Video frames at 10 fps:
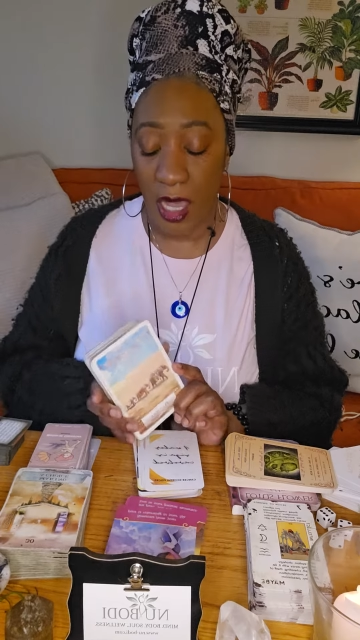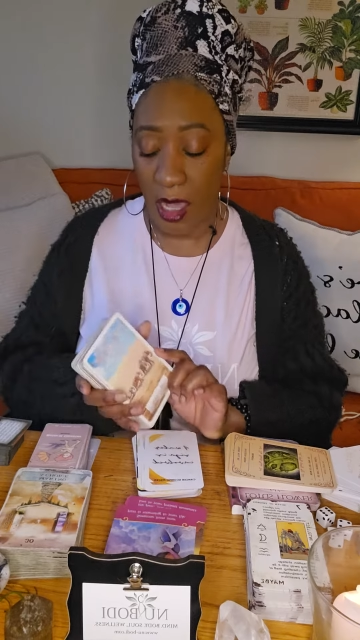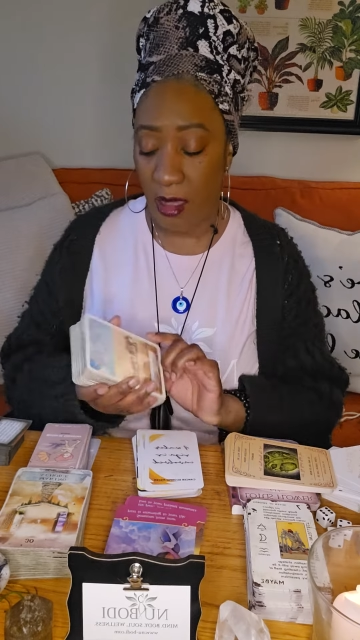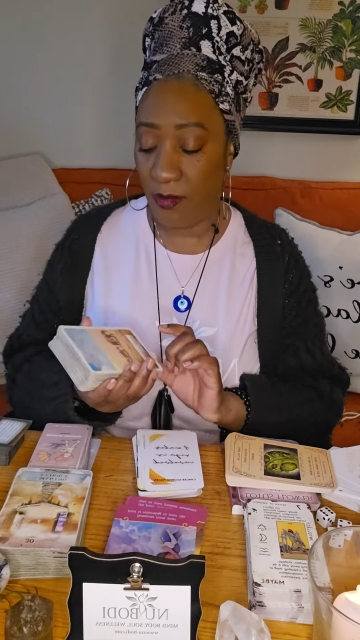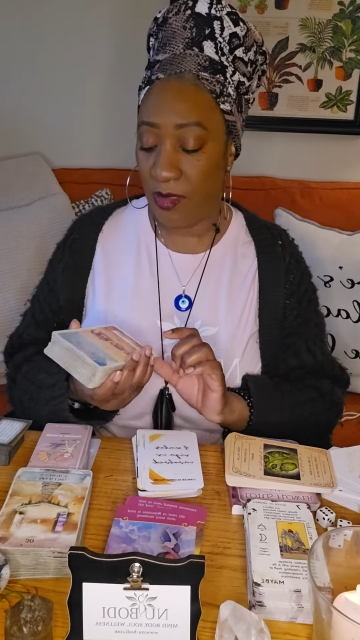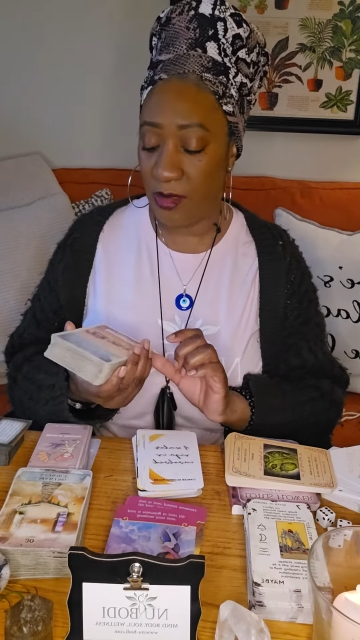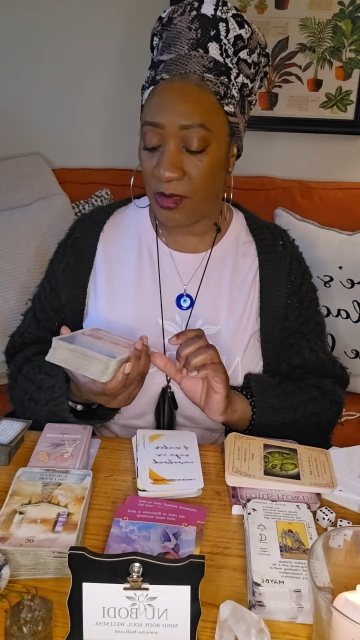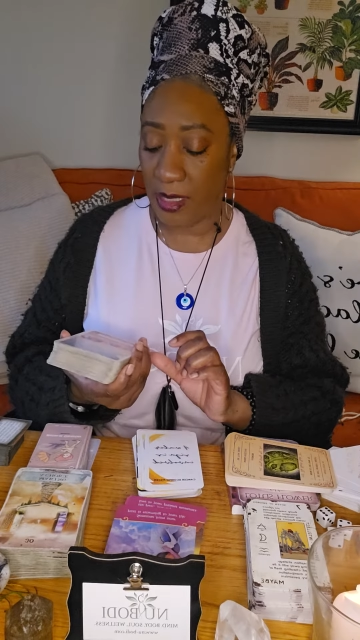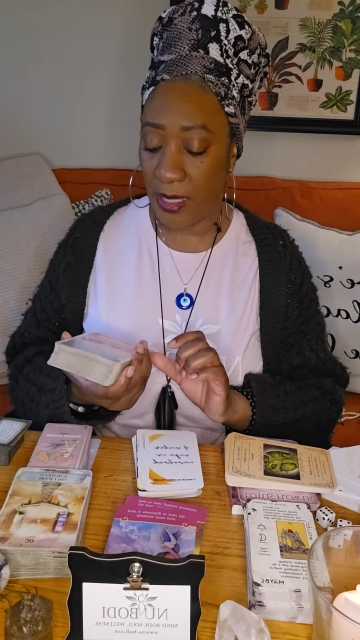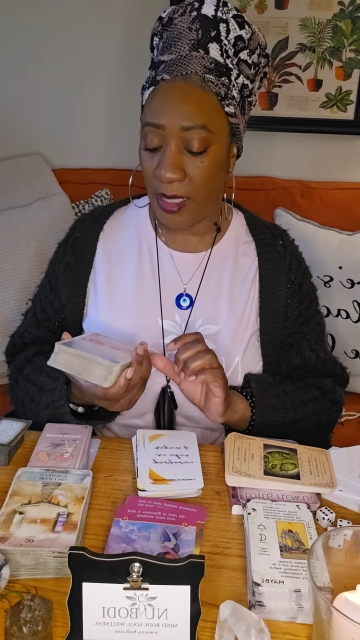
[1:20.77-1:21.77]
Um, this
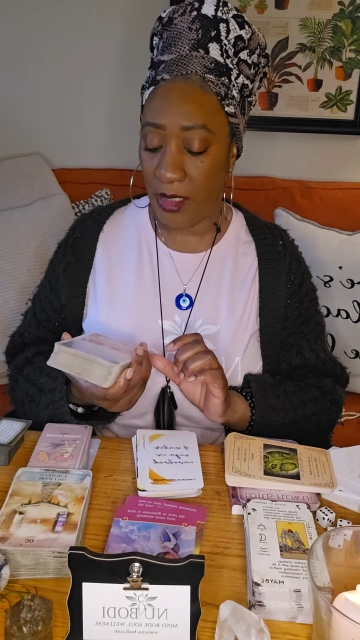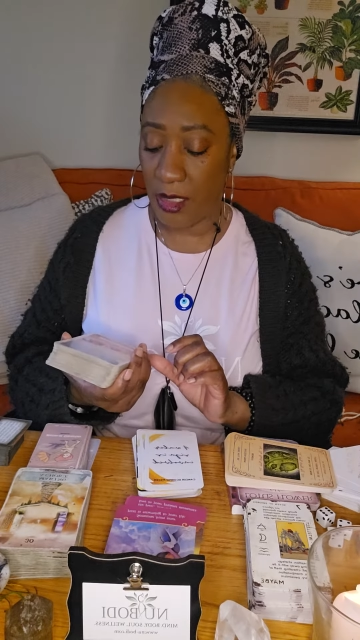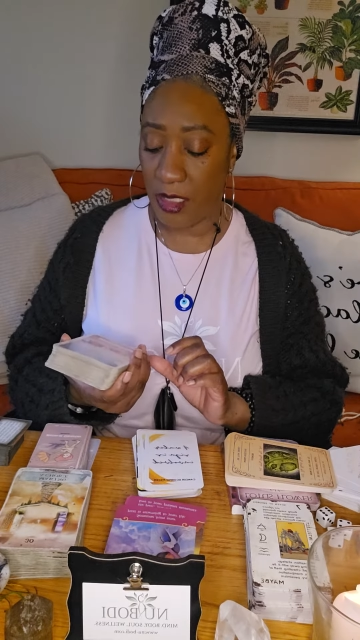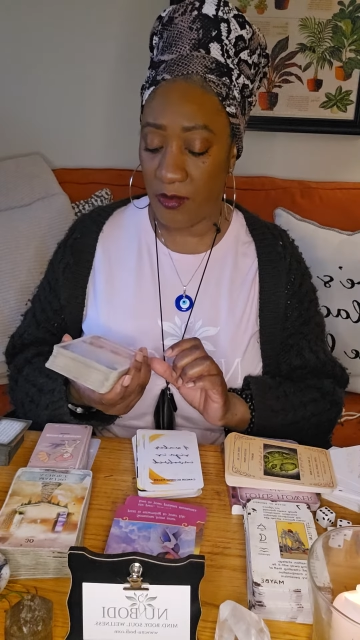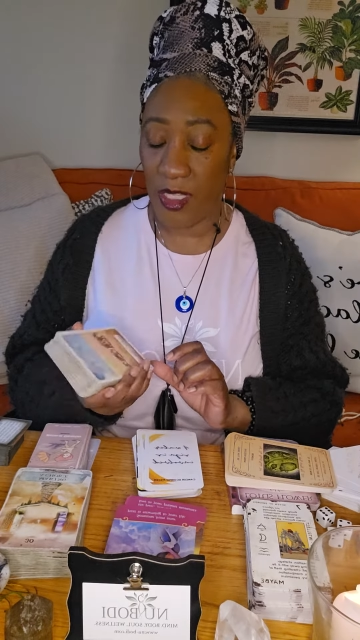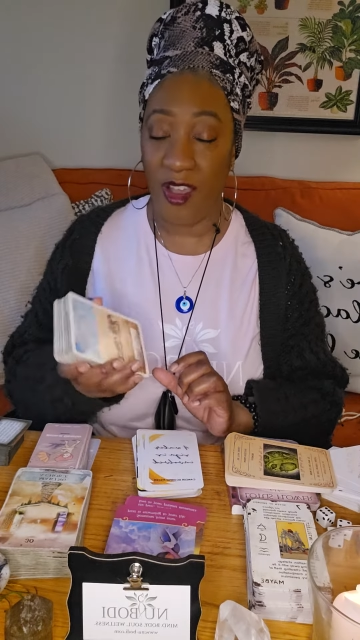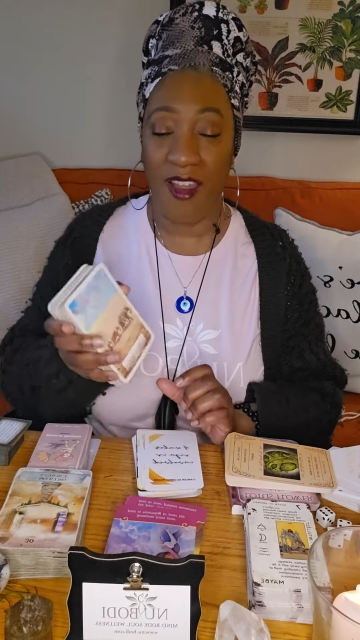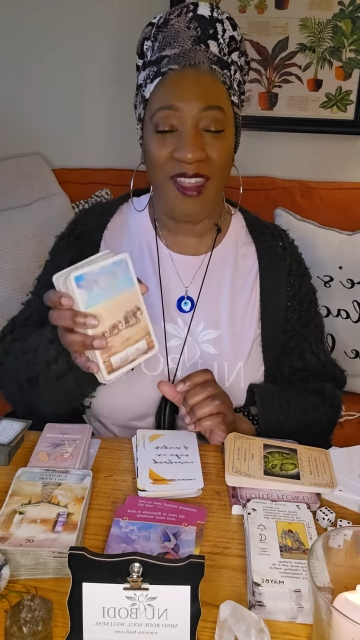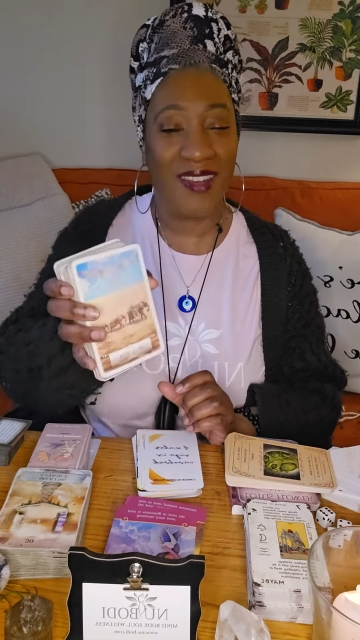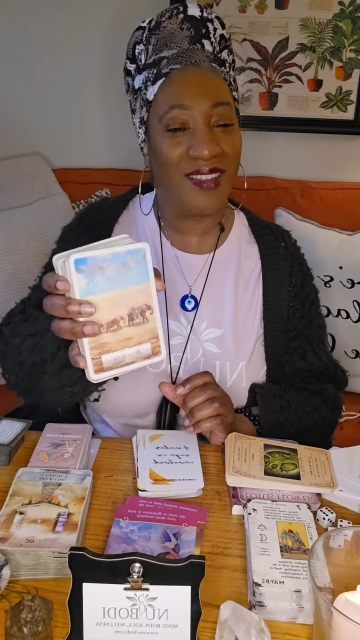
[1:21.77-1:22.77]
is like a judgment
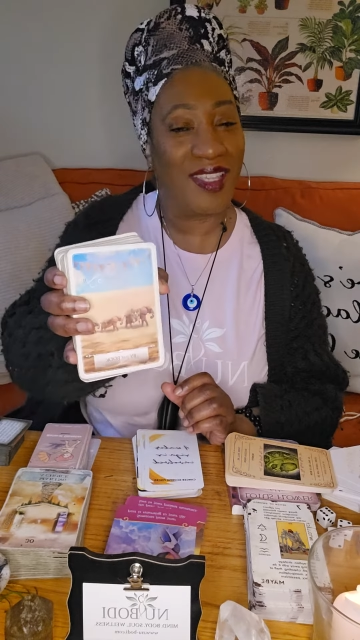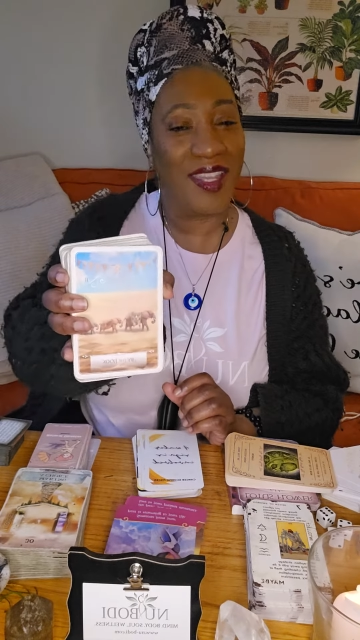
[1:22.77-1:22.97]
card,